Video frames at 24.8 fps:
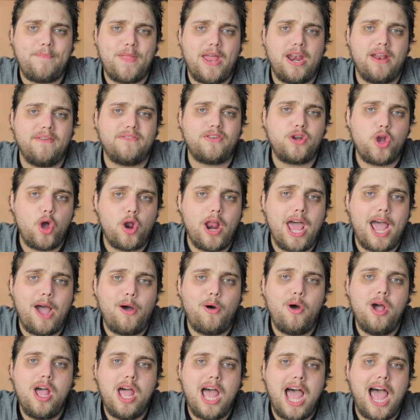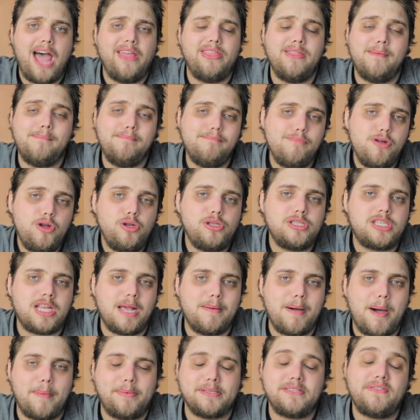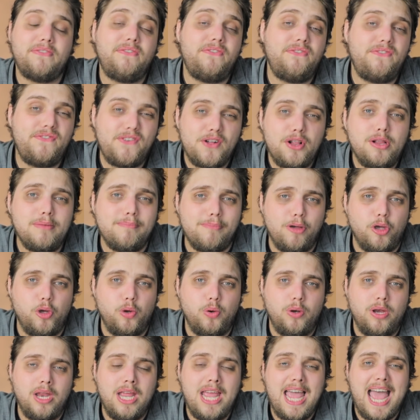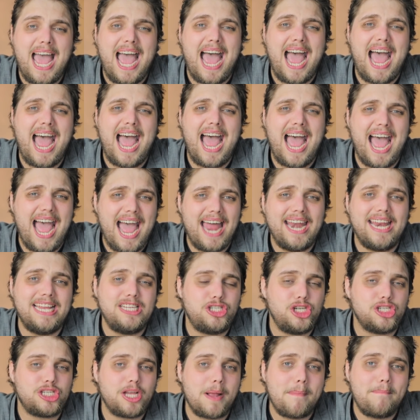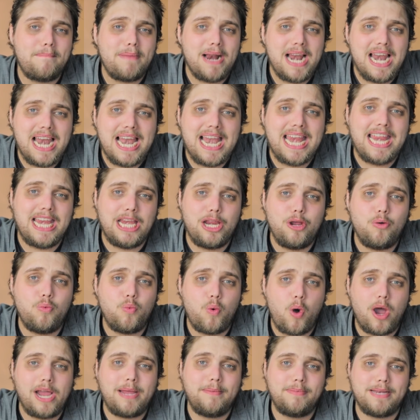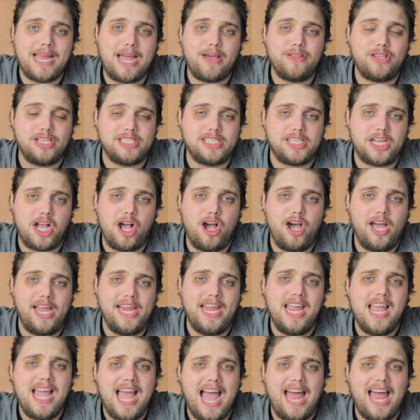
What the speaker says: And I've got out and the moon's come up, it's full moon, and it's just completely wiped out the sky.